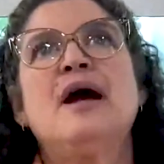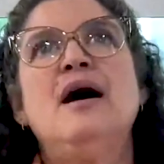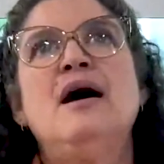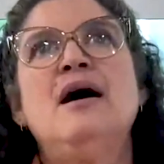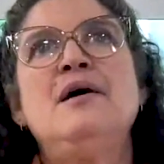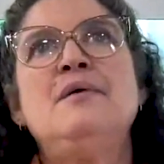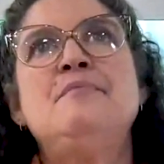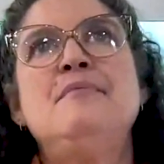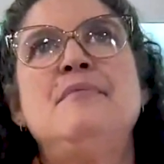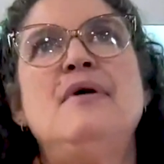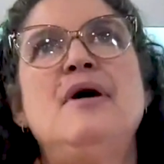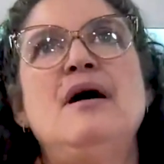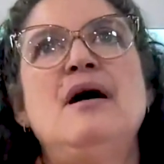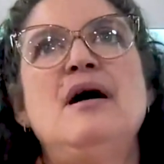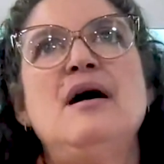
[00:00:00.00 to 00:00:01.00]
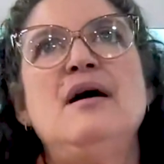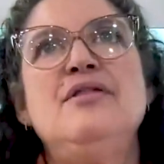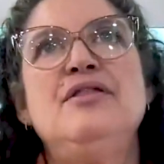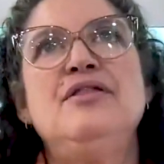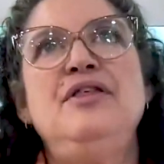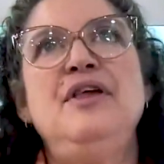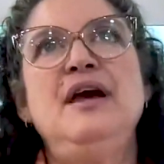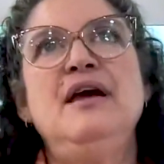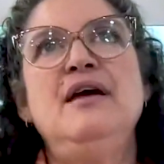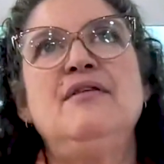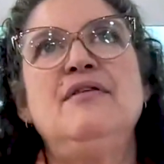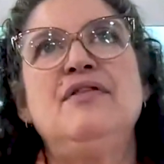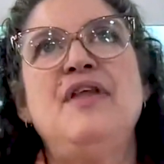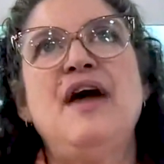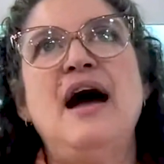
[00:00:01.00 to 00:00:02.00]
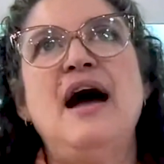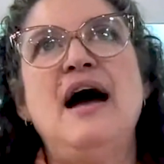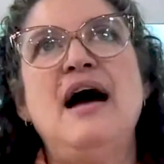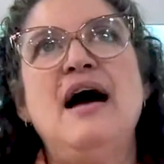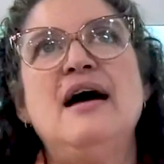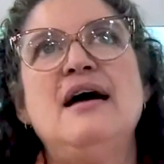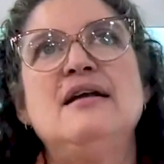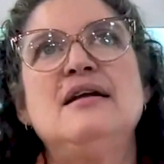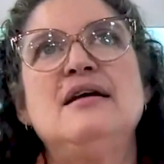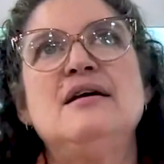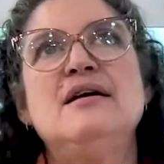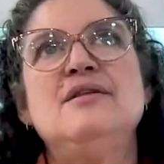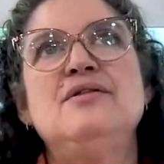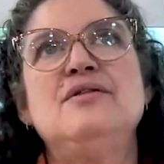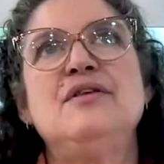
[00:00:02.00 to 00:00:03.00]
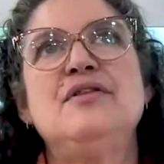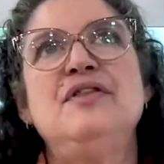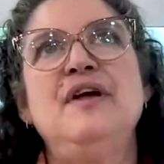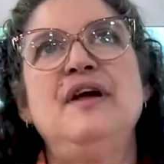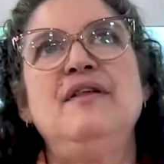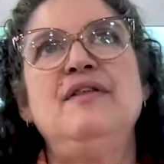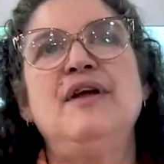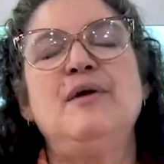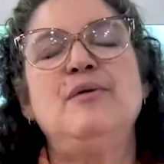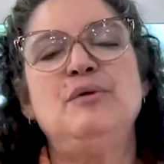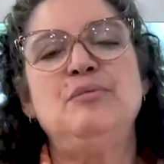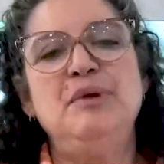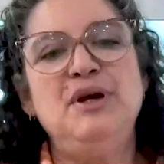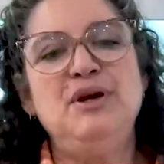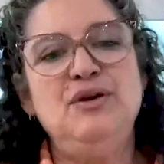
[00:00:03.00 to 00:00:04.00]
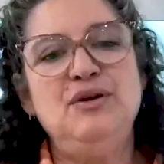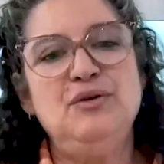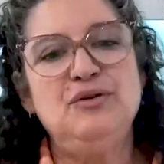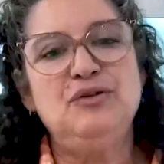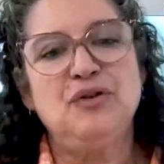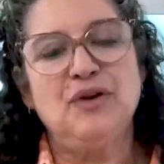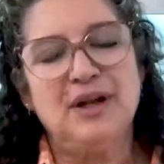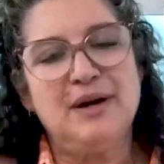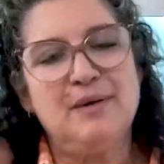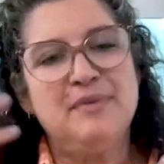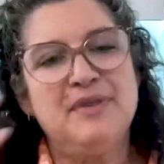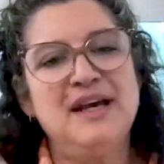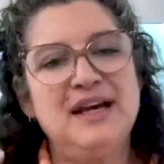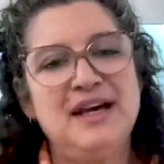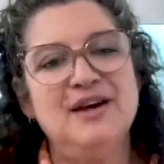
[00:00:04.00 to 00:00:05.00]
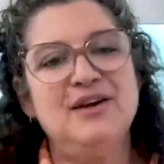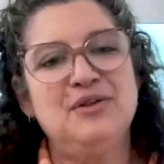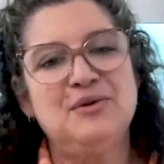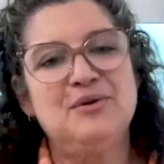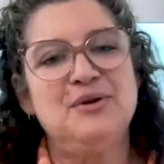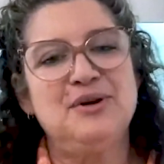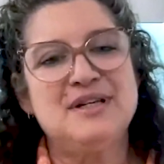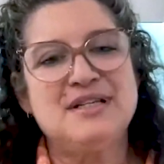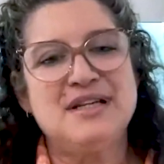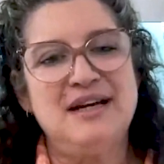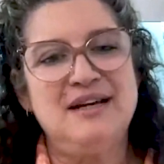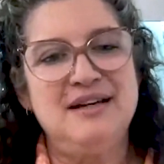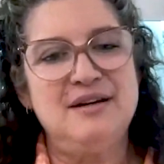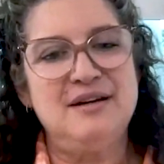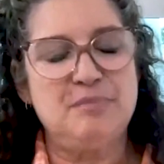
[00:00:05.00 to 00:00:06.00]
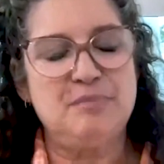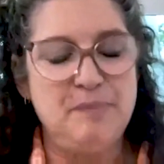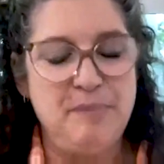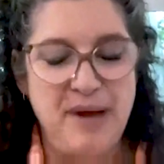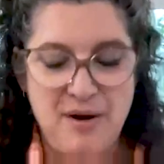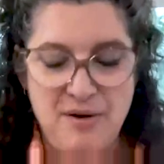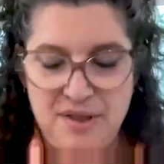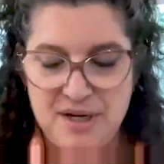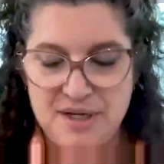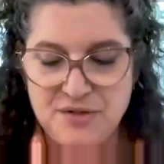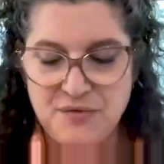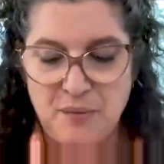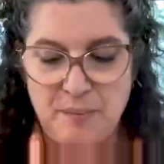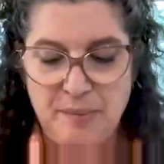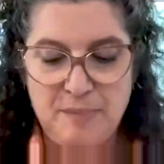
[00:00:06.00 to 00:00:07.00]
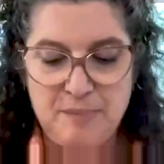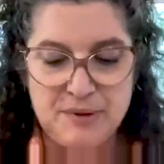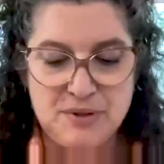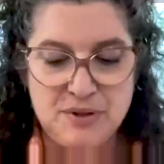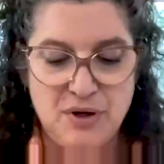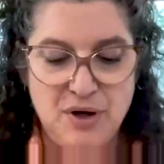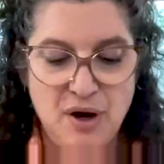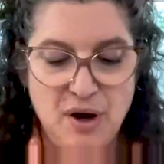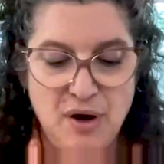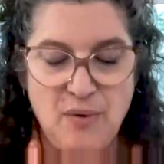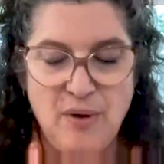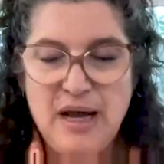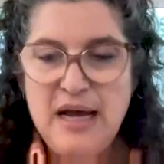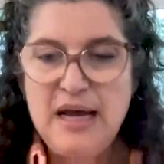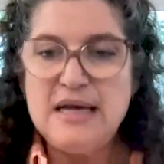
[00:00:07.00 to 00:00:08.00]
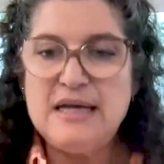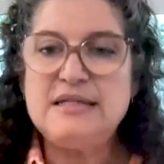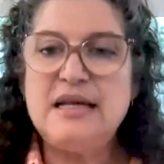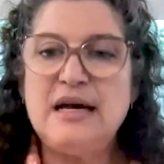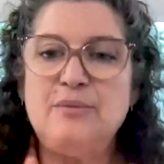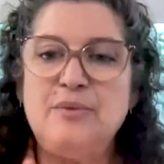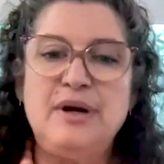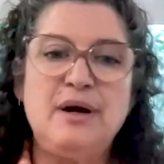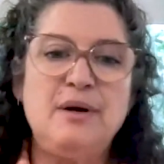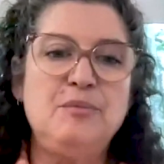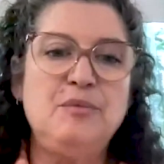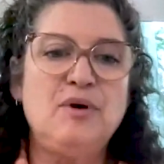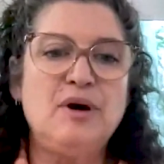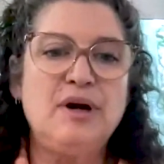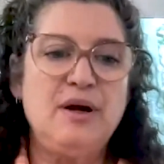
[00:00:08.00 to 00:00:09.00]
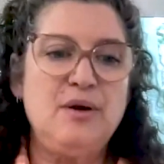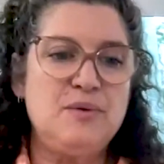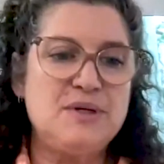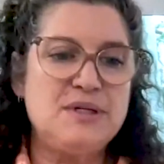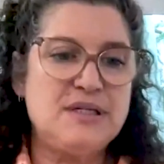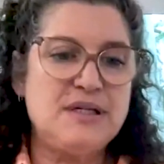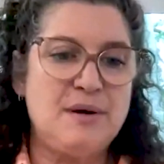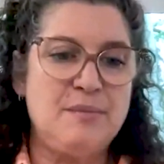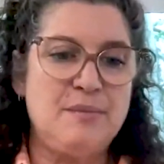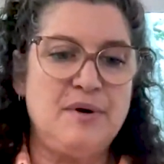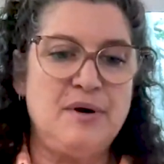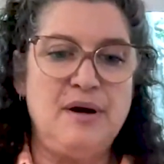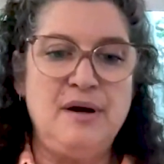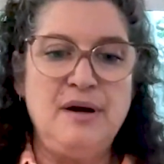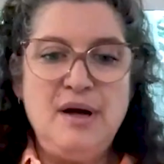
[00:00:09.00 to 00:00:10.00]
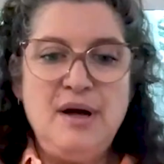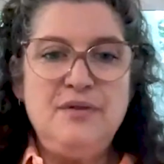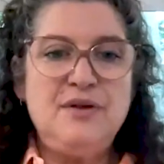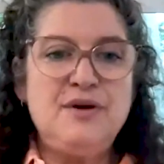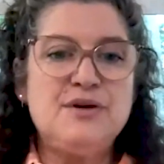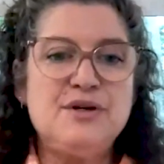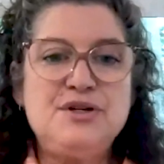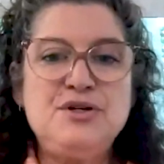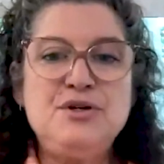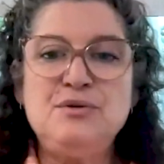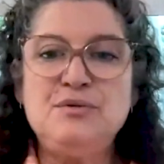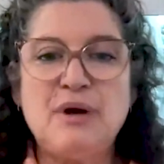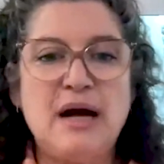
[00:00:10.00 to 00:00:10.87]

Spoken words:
I think that the thing that would be useful, and I'm thinking it through because I didn't prepare this for people to know, is that when I'm working with someone, there are two